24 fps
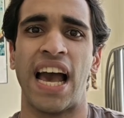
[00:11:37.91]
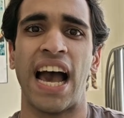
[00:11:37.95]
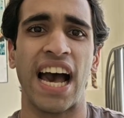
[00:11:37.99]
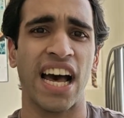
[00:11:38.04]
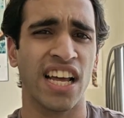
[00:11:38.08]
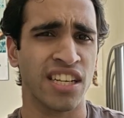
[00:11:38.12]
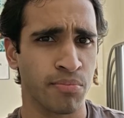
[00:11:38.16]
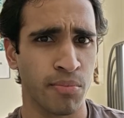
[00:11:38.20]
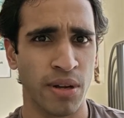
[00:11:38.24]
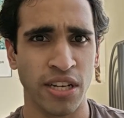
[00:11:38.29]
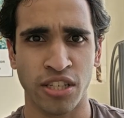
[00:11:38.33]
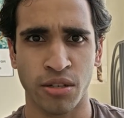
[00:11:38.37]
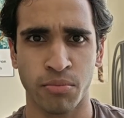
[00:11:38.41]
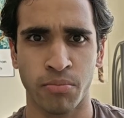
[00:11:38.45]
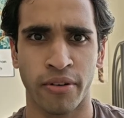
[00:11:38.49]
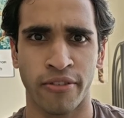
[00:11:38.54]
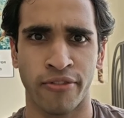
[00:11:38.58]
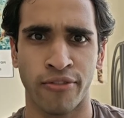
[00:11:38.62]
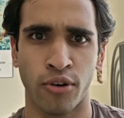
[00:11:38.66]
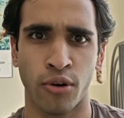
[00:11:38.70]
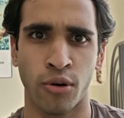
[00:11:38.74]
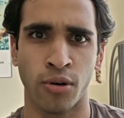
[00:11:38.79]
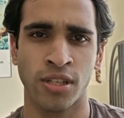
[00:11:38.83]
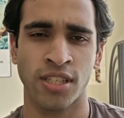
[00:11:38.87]
As mentioned
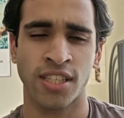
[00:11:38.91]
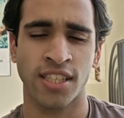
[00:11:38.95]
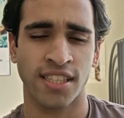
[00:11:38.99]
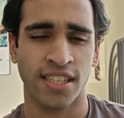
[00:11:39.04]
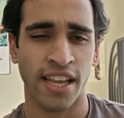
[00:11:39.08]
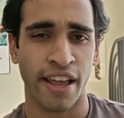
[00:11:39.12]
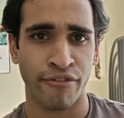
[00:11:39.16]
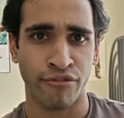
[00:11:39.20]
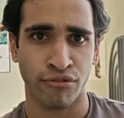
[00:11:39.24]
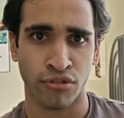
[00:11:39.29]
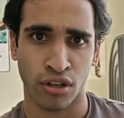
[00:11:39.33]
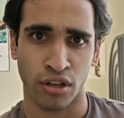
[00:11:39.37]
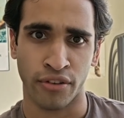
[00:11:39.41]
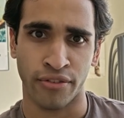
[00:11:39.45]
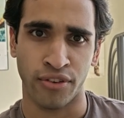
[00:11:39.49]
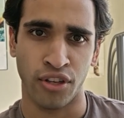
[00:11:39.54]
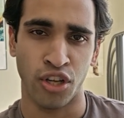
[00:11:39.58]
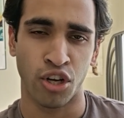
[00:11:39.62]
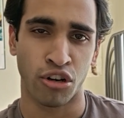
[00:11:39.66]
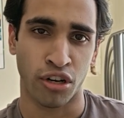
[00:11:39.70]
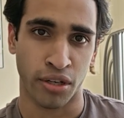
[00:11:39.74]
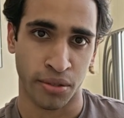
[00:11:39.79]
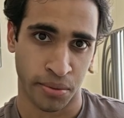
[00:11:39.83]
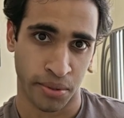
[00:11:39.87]
before, several of
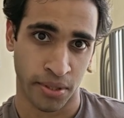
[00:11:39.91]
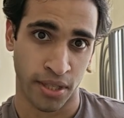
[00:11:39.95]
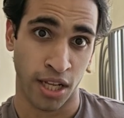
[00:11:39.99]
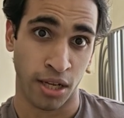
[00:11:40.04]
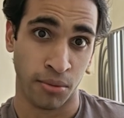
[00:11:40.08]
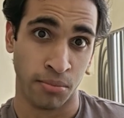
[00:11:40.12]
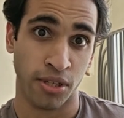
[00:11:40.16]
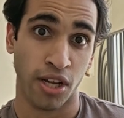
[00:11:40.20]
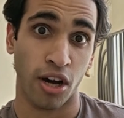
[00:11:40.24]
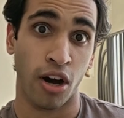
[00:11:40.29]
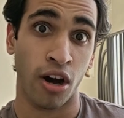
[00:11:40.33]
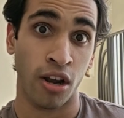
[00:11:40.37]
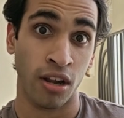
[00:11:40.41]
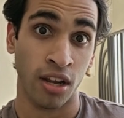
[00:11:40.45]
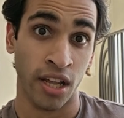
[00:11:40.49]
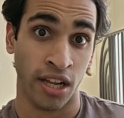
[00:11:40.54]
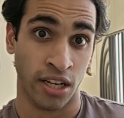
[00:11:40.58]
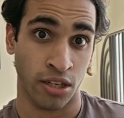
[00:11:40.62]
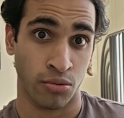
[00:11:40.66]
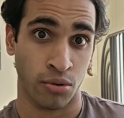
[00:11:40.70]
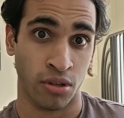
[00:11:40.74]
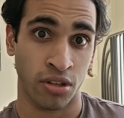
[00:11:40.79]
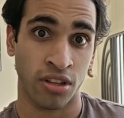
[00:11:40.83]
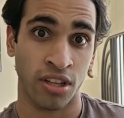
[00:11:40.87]
Europe's clubs are
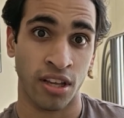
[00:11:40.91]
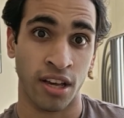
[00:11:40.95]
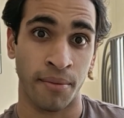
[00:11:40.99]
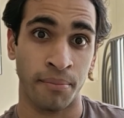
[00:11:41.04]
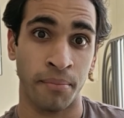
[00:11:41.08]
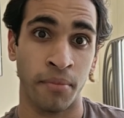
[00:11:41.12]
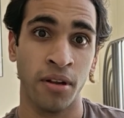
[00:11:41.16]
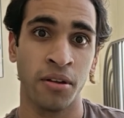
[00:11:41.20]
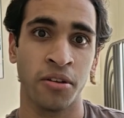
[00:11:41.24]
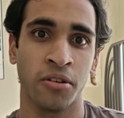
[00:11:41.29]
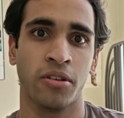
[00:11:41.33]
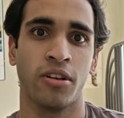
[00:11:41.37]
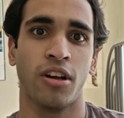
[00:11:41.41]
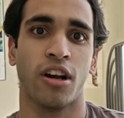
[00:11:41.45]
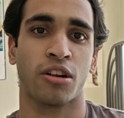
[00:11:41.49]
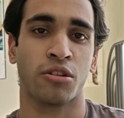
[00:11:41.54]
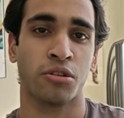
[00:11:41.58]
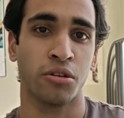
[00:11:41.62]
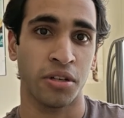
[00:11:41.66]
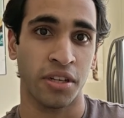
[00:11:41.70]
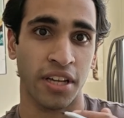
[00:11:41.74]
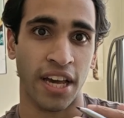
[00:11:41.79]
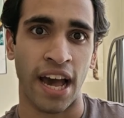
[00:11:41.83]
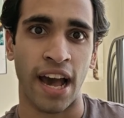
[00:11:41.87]
linked with him,
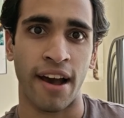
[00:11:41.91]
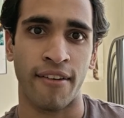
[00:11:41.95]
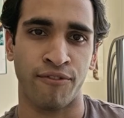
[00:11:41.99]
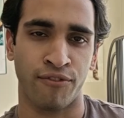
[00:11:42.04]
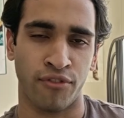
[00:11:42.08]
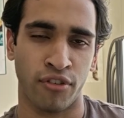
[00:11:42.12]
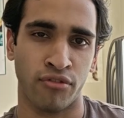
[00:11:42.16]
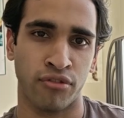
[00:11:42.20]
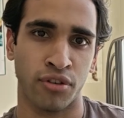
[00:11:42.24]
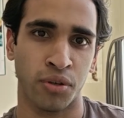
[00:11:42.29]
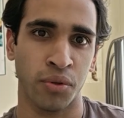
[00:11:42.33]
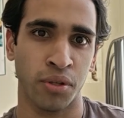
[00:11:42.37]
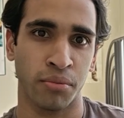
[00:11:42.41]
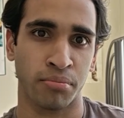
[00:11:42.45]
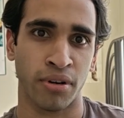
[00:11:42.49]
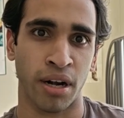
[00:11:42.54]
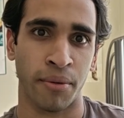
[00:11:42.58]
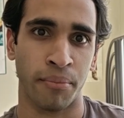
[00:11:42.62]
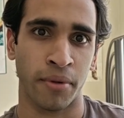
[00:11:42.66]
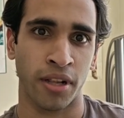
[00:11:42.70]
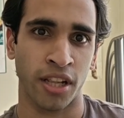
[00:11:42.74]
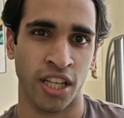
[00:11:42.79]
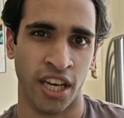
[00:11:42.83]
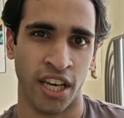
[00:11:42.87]
including a handful from the
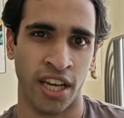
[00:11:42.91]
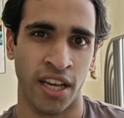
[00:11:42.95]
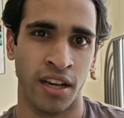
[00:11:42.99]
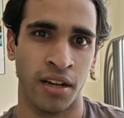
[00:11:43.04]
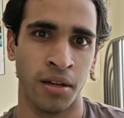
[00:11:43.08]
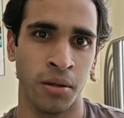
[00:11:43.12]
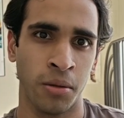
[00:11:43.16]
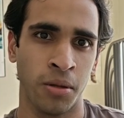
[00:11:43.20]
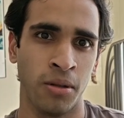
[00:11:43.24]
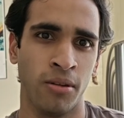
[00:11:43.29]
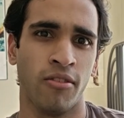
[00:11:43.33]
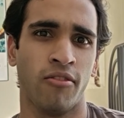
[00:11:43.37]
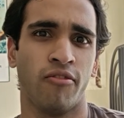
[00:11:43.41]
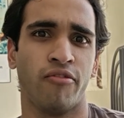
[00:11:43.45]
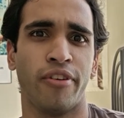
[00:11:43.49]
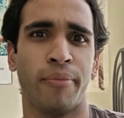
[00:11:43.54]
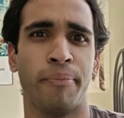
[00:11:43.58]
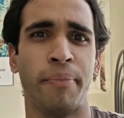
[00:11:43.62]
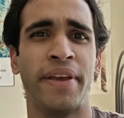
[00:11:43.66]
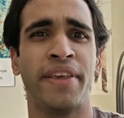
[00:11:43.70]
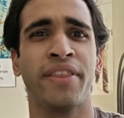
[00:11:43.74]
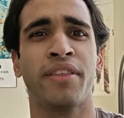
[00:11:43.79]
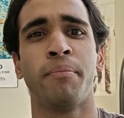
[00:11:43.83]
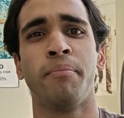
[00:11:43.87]
Premier League. For
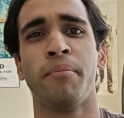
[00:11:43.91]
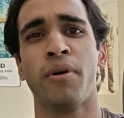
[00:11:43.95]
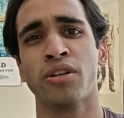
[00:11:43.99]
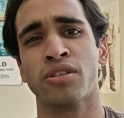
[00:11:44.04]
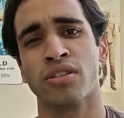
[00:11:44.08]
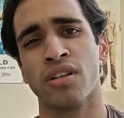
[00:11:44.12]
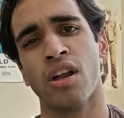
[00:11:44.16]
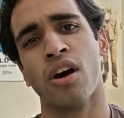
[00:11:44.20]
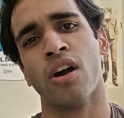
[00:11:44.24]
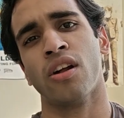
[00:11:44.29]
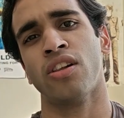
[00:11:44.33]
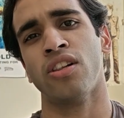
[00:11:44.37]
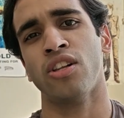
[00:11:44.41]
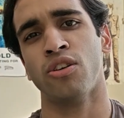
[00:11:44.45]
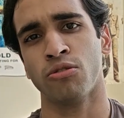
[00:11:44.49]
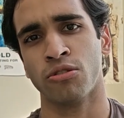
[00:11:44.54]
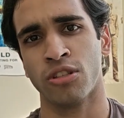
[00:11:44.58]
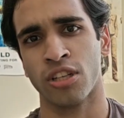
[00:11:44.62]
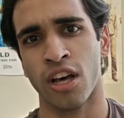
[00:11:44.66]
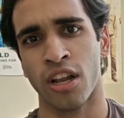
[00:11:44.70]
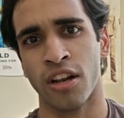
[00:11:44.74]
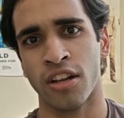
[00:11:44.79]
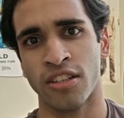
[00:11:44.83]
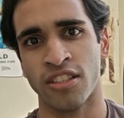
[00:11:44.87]
me, the most likely
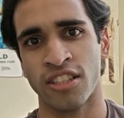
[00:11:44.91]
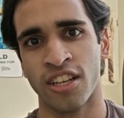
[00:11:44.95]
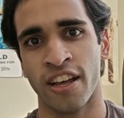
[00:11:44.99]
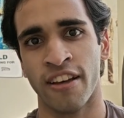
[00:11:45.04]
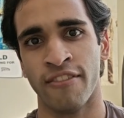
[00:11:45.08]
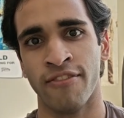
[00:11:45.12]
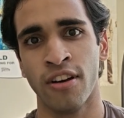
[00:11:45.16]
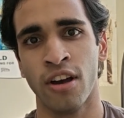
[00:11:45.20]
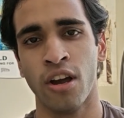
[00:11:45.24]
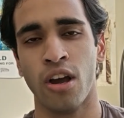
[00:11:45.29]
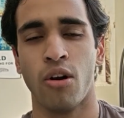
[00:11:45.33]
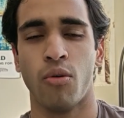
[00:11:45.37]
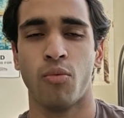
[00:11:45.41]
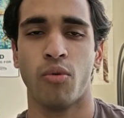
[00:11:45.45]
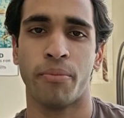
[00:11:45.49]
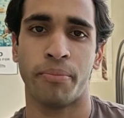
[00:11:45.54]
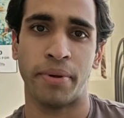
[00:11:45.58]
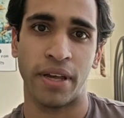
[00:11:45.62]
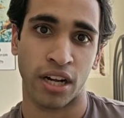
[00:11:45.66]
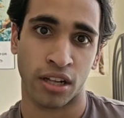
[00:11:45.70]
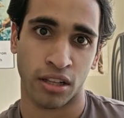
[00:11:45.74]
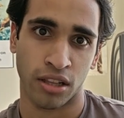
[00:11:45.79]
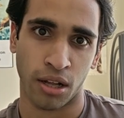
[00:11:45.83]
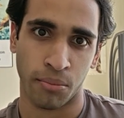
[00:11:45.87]
alternative would
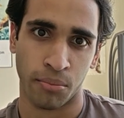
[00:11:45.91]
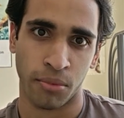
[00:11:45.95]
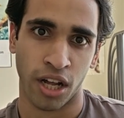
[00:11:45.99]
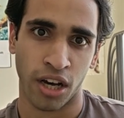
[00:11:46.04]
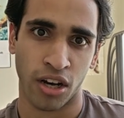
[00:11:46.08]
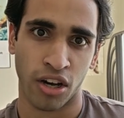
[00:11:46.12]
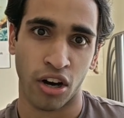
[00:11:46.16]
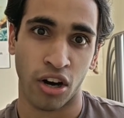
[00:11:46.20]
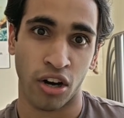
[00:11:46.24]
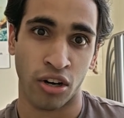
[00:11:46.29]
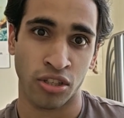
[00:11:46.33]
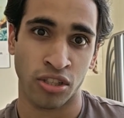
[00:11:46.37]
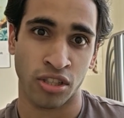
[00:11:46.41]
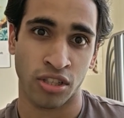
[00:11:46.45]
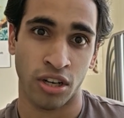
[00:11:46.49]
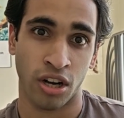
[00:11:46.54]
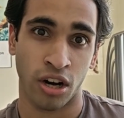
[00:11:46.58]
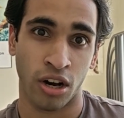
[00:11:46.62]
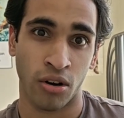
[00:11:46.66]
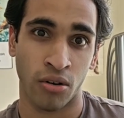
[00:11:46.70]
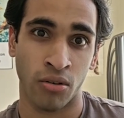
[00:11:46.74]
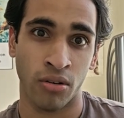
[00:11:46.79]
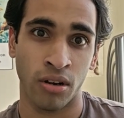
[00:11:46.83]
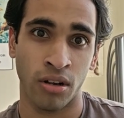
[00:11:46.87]
be a club like
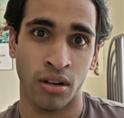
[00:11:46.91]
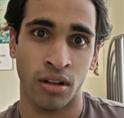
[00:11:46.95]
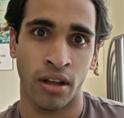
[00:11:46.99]
Arsenal.